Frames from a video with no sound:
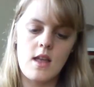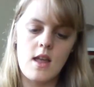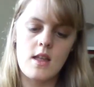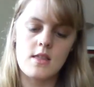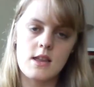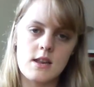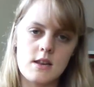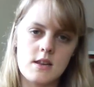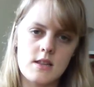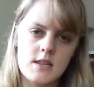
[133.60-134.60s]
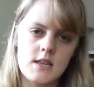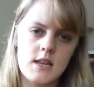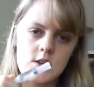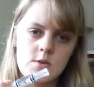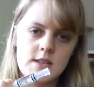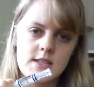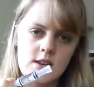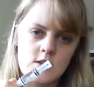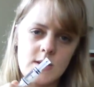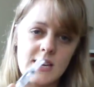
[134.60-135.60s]
and then twist that
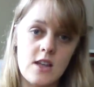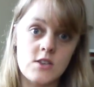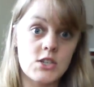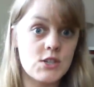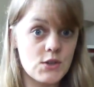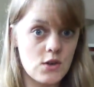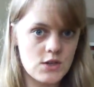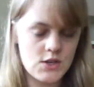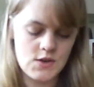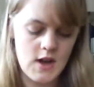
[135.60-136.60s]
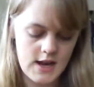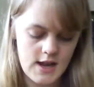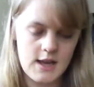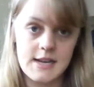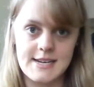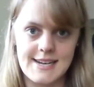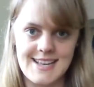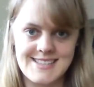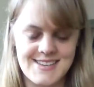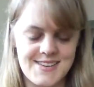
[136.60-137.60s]
onto our cartridge, not too tight like I did
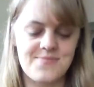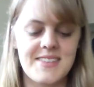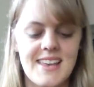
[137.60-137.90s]
last time,